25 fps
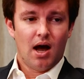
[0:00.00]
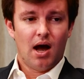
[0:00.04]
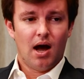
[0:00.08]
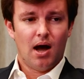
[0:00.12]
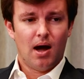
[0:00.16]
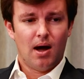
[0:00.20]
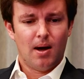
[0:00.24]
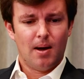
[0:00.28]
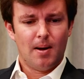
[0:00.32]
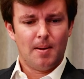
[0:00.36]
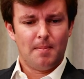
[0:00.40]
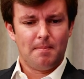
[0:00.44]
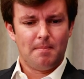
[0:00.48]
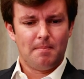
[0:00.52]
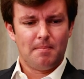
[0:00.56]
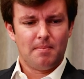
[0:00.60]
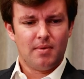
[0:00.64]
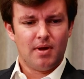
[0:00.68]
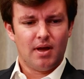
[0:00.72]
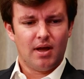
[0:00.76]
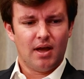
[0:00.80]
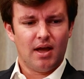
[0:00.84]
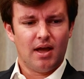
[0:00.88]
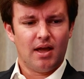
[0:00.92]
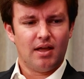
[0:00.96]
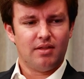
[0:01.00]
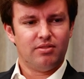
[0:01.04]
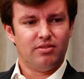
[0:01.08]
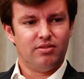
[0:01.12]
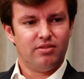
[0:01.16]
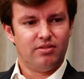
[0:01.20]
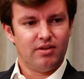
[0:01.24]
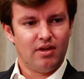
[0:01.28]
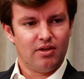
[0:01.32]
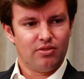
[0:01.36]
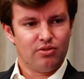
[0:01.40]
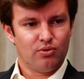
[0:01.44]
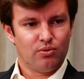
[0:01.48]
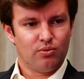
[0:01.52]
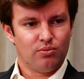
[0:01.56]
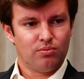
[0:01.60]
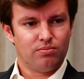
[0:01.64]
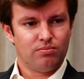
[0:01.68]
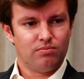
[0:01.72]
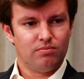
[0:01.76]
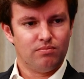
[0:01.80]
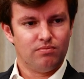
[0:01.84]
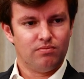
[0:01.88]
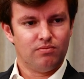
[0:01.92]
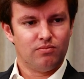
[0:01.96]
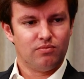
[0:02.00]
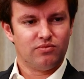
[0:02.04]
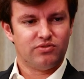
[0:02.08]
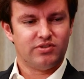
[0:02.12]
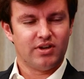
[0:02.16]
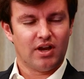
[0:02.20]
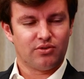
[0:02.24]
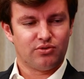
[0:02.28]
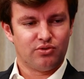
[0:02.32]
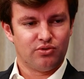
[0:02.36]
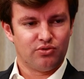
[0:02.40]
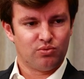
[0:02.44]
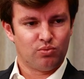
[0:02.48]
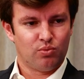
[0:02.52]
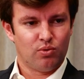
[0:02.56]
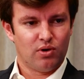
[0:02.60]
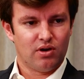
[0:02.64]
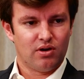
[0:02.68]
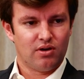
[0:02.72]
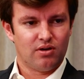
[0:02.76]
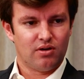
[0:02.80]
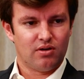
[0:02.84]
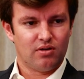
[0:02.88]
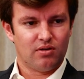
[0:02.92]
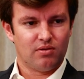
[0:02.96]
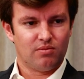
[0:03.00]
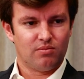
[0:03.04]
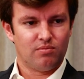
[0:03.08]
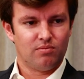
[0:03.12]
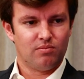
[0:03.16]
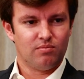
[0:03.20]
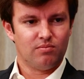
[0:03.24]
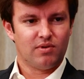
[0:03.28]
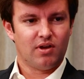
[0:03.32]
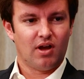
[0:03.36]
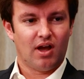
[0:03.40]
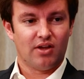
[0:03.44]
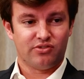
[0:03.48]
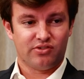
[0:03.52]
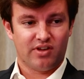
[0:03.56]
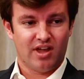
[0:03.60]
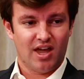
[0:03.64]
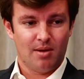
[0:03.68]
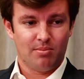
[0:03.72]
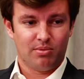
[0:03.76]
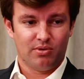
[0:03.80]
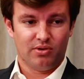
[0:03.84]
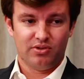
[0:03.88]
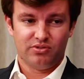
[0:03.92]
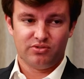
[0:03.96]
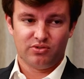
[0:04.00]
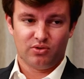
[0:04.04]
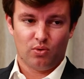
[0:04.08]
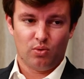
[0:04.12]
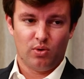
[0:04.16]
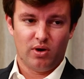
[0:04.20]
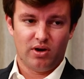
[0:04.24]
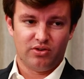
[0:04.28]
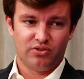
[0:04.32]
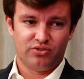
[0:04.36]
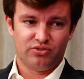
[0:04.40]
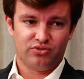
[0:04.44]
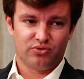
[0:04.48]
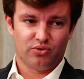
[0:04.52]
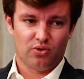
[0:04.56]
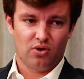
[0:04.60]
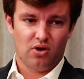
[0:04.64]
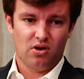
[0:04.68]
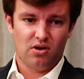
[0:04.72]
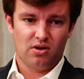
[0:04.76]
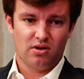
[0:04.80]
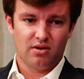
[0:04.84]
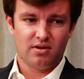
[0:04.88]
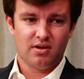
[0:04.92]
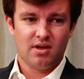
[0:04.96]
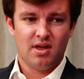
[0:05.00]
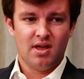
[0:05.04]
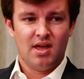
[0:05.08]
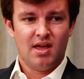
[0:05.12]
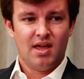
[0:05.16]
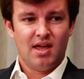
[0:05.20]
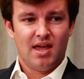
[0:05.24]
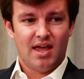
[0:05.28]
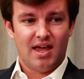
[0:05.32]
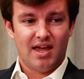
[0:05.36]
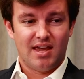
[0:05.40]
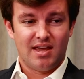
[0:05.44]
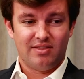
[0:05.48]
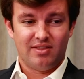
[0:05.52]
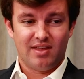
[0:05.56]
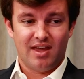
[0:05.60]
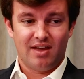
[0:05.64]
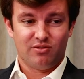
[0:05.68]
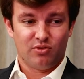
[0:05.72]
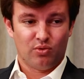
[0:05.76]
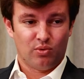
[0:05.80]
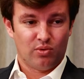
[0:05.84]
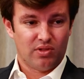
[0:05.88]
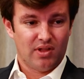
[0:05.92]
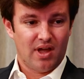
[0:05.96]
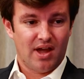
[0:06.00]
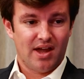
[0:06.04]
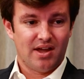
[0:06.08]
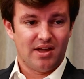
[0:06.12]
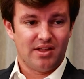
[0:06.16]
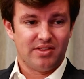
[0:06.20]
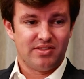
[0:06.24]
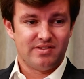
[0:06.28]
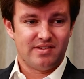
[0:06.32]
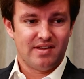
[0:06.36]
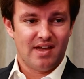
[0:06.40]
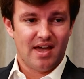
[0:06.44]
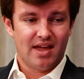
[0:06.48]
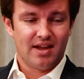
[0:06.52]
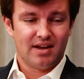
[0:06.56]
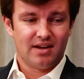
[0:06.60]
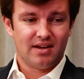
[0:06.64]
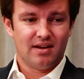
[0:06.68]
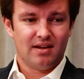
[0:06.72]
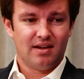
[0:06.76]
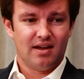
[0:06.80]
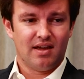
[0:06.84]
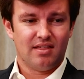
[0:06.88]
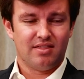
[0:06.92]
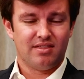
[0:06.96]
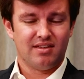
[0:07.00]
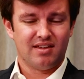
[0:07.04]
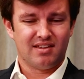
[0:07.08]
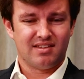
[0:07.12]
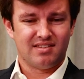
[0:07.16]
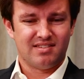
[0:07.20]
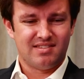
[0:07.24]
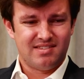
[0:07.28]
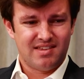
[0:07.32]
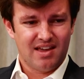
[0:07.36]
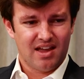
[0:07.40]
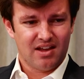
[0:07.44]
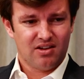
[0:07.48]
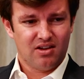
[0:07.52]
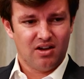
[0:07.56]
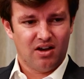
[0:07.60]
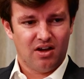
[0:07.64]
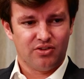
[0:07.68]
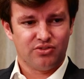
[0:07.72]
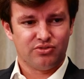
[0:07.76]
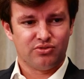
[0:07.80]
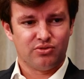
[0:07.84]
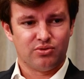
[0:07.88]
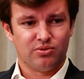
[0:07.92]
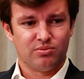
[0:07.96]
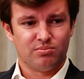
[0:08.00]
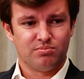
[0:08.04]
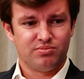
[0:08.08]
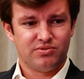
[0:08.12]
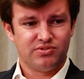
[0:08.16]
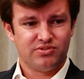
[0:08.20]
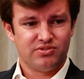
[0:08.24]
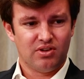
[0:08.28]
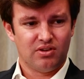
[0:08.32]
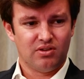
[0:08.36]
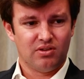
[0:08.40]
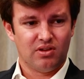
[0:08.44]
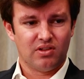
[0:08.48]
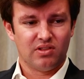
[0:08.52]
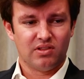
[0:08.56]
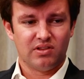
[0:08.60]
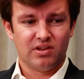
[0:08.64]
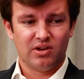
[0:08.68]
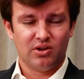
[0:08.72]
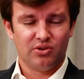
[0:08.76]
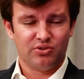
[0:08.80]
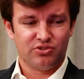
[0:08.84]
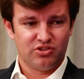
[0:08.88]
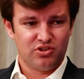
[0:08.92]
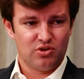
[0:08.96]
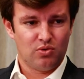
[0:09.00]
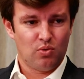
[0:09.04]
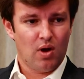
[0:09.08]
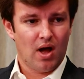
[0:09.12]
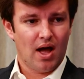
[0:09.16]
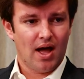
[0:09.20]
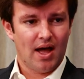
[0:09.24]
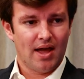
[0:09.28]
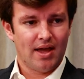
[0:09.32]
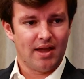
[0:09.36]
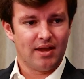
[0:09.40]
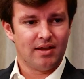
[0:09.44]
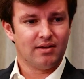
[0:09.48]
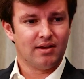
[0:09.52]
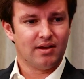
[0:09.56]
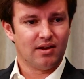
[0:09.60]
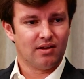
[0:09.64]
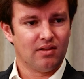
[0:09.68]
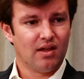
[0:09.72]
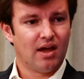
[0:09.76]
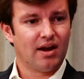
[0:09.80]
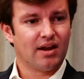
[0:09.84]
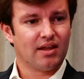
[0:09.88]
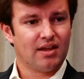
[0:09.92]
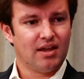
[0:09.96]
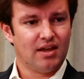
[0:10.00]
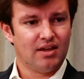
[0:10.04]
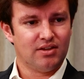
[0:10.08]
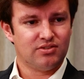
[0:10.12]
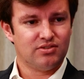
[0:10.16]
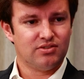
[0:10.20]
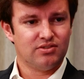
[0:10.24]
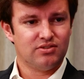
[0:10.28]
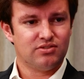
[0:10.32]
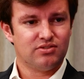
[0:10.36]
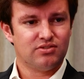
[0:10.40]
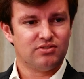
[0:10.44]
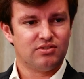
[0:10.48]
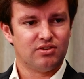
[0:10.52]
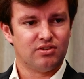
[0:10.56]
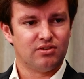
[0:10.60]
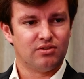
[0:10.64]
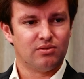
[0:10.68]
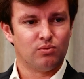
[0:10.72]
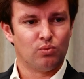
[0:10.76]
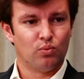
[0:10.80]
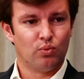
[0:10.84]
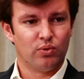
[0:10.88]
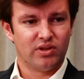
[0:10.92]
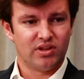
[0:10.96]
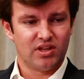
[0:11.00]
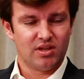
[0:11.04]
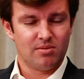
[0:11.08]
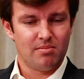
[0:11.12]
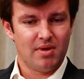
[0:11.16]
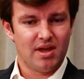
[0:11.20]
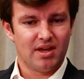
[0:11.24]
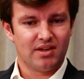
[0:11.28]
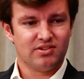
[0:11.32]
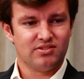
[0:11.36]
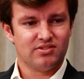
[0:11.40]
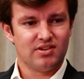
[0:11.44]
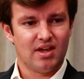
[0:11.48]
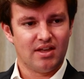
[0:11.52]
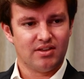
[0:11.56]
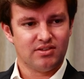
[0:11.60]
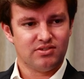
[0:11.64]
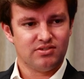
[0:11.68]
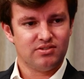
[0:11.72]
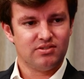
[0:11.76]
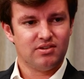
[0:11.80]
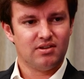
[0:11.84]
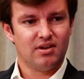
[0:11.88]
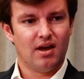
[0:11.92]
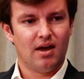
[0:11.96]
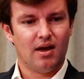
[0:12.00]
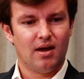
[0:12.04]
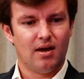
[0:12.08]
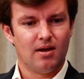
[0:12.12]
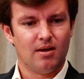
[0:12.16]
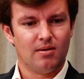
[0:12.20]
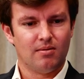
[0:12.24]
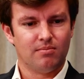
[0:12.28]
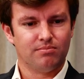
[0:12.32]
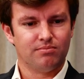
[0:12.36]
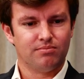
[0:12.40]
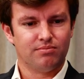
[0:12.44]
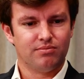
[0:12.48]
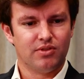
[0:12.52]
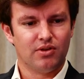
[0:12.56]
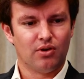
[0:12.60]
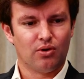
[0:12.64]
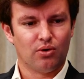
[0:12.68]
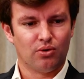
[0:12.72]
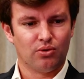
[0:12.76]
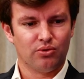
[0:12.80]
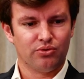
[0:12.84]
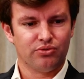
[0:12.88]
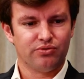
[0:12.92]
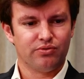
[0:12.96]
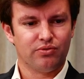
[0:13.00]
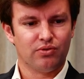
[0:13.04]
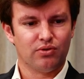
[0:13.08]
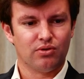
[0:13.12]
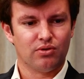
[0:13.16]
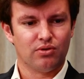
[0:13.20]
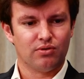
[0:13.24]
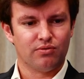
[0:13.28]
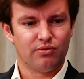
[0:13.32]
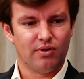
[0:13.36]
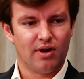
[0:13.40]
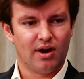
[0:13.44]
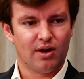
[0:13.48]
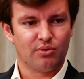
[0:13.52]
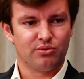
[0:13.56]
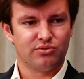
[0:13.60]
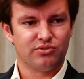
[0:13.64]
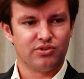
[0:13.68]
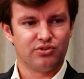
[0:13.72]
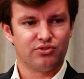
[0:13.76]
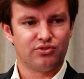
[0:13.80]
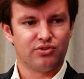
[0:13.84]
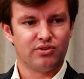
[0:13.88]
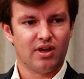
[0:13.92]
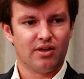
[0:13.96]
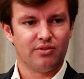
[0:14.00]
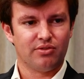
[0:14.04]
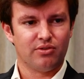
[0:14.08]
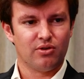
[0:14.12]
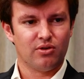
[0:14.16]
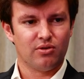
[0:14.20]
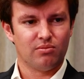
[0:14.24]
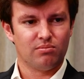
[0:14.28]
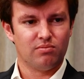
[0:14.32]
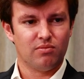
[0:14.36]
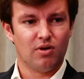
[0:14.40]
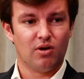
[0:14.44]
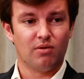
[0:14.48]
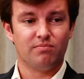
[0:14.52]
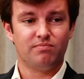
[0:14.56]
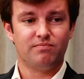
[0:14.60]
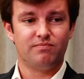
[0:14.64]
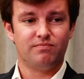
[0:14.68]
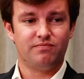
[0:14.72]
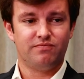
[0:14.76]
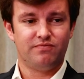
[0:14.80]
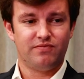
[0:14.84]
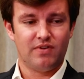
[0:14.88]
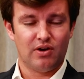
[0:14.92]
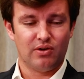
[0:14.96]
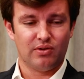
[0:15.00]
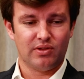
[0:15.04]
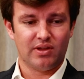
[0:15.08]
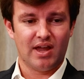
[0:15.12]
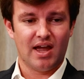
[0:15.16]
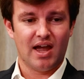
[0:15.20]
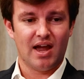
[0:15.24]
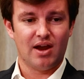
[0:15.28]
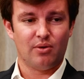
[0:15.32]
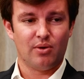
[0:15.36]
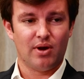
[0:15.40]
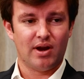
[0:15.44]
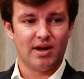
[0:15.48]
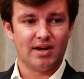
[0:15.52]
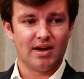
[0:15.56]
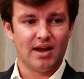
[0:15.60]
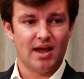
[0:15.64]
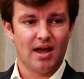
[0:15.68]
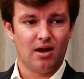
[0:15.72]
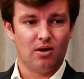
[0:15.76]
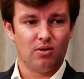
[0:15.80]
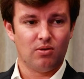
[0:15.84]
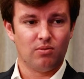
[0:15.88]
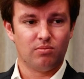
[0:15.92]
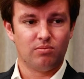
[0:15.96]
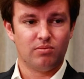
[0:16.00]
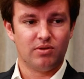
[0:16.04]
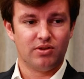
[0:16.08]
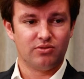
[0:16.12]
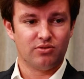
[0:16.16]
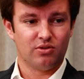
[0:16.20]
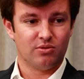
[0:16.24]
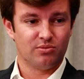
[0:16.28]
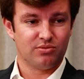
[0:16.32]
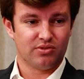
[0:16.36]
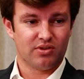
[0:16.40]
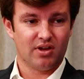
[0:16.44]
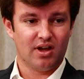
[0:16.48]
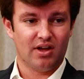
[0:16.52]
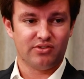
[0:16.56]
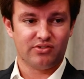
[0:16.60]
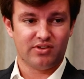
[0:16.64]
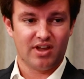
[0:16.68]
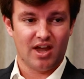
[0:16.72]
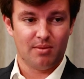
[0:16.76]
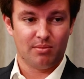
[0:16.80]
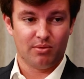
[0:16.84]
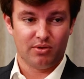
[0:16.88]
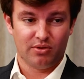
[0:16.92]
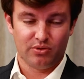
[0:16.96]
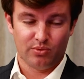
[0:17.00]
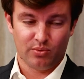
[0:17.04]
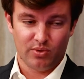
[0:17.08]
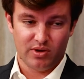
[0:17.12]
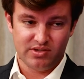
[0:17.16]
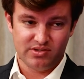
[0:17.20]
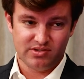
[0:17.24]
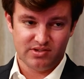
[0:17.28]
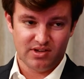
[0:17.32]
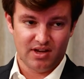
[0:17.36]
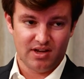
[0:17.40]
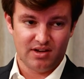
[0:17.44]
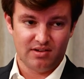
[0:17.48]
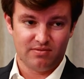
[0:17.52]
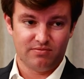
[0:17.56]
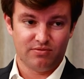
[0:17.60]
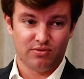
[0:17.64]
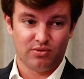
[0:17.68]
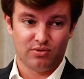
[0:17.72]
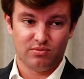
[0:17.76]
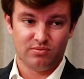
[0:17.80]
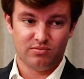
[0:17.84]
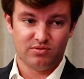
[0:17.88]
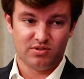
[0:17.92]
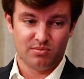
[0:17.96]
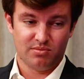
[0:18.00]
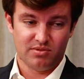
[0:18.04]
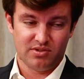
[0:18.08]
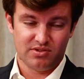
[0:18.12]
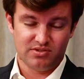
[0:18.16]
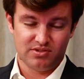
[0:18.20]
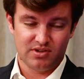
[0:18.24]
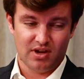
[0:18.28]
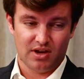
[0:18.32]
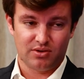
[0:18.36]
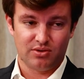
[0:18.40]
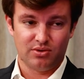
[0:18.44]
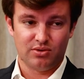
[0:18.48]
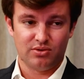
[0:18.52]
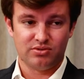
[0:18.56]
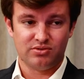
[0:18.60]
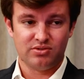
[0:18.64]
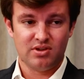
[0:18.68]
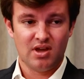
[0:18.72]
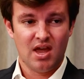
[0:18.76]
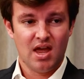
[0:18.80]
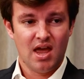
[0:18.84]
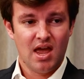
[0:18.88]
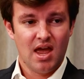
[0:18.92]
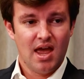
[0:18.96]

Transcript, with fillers: Um, I, the other sectors where cost of capital isn't quite as strong and they have to rely on debt, I think debt costs are still a little too high lot of cases to really make sense. Um, the hurdles for, for acquisition out there are fairly high right now in terms of cost of capital on the REIT side for some of these sectors.